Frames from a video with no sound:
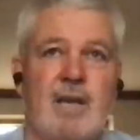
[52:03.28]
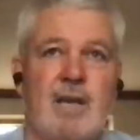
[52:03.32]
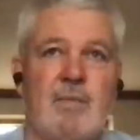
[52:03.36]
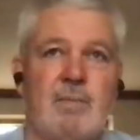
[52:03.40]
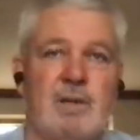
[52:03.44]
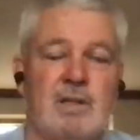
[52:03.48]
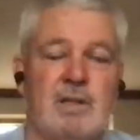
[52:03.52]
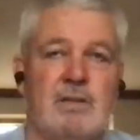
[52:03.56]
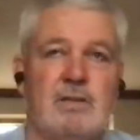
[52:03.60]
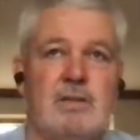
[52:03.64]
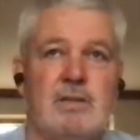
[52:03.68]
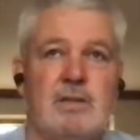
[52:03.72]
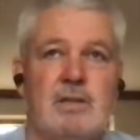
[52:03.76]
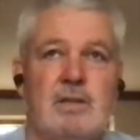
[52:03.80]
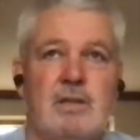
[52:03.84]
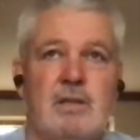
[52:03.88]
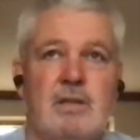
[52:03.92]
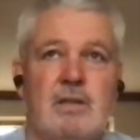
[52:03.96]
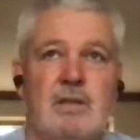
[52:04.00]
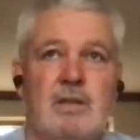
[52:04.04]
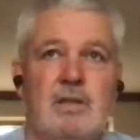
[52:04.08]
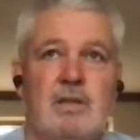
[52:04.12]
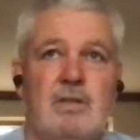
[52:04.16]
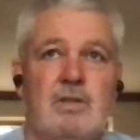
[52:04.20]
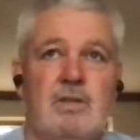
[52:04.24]
but
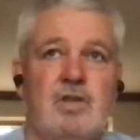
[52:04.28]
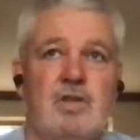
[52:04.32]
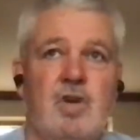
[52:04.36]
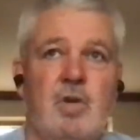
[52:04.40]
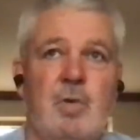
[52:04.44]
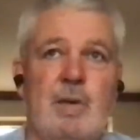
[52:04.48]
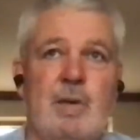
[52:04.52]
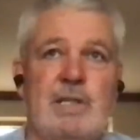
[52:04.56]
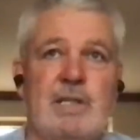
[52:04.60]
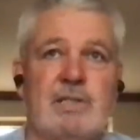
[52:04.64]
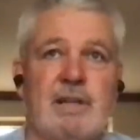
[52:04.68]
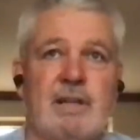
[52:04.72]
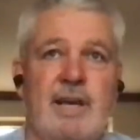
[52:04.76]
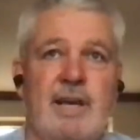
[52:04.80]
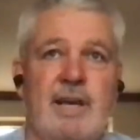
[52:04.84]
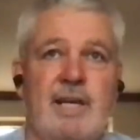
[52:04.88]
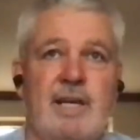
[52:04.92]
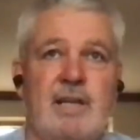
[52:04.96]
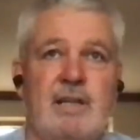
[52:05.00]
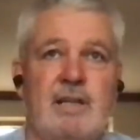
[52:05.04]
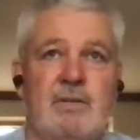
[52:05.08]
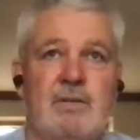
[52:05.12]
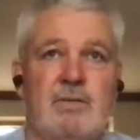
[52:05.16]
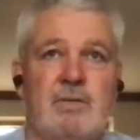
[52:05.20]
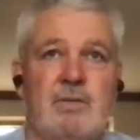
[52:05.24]
two weeks
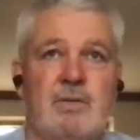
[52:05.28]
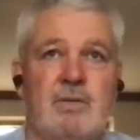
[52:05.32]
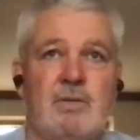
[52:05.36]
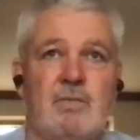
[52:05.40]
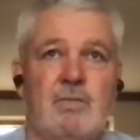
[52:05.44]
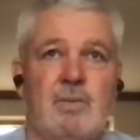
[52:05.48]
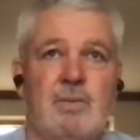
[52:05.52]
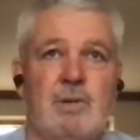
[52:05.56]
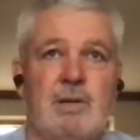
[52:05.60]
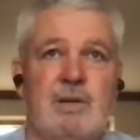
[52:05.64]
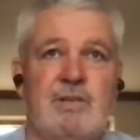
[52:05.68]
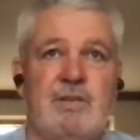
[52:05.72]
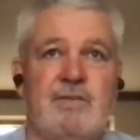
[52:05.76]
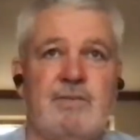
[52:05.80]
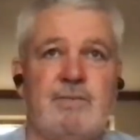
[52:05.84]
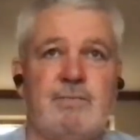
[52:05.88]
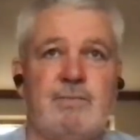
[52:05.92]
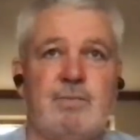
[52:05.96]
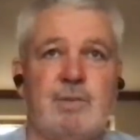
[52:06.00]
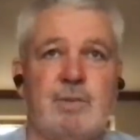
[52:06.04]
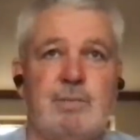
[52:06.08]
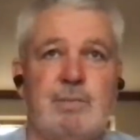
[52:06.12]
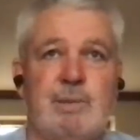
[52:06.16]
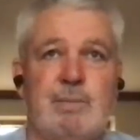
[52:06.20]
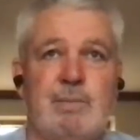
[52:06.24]
later, when we,
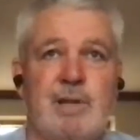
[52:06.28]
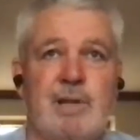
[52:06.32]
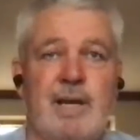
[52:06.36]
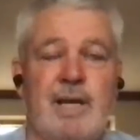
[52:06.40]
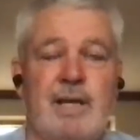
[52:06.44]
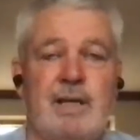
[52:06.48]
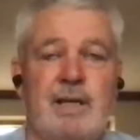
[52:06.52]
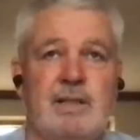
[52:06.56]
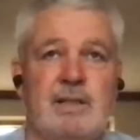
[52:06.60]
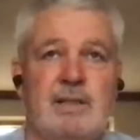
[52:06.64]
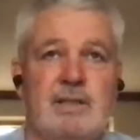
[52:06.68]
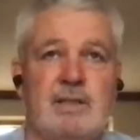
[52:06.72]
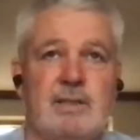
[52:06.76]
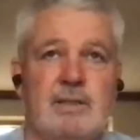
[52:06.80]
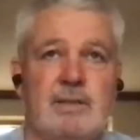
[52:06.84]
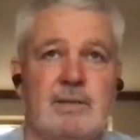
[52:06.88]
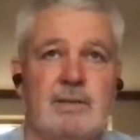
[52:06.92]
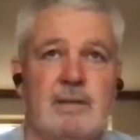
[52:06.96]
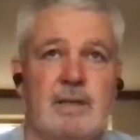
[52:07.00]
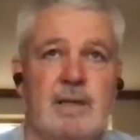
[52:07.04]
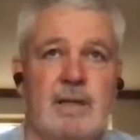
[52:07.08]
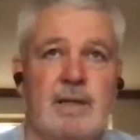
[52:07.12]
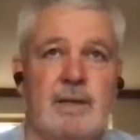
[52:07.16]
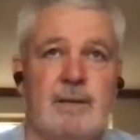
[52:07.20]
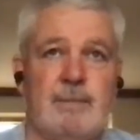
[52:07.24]
when we played it,
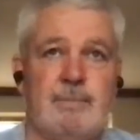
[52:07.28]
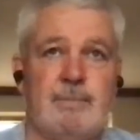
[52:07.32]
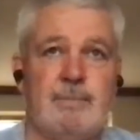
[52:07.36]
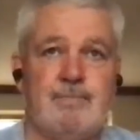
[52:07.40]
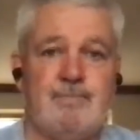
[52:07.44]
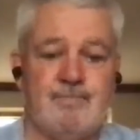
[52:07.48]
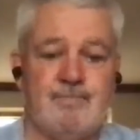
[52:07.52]
um,